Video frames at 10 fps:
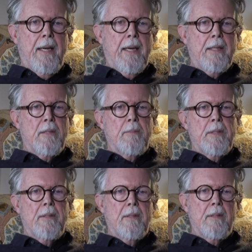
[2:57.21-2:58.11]

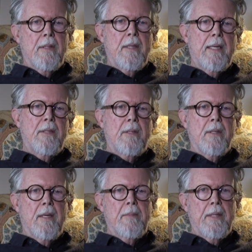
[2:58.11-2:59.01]
Exhibitions and
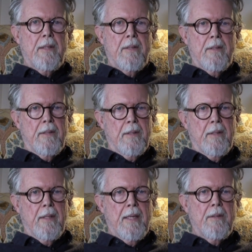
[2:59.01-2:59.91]
lunchtime lectures at
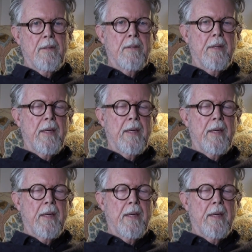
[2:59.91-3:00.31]
the National